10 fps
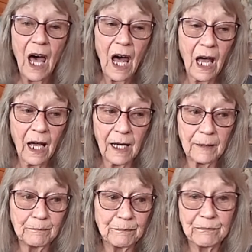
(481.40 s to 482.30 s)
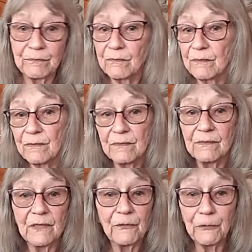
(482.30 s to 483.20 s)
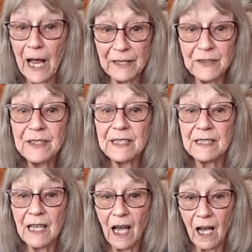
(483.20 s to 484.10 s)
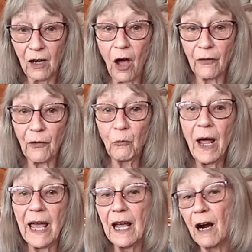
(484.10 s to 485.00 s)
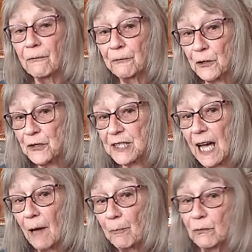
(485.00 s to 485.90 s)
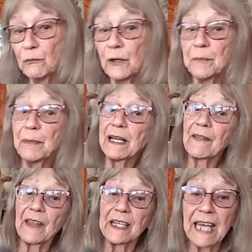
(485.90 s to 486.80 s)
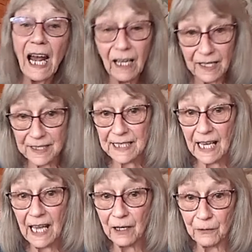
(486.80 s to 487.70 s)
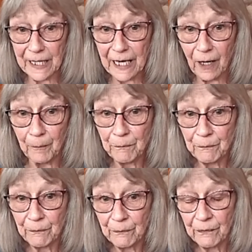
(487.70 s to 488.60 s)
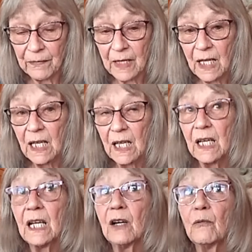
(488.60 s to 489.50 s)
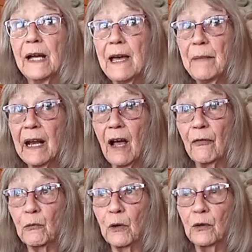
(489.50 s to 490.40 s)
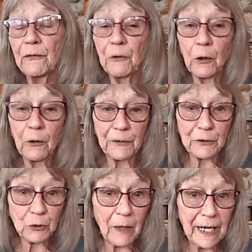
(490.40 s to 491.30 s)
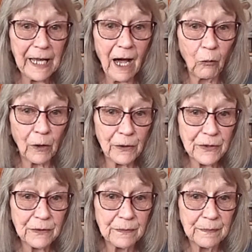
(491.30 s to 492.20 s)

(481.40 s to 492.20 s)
uh, friends along the way. Our first stop would be in the Dallas area. We had been on the road for over 20 hours.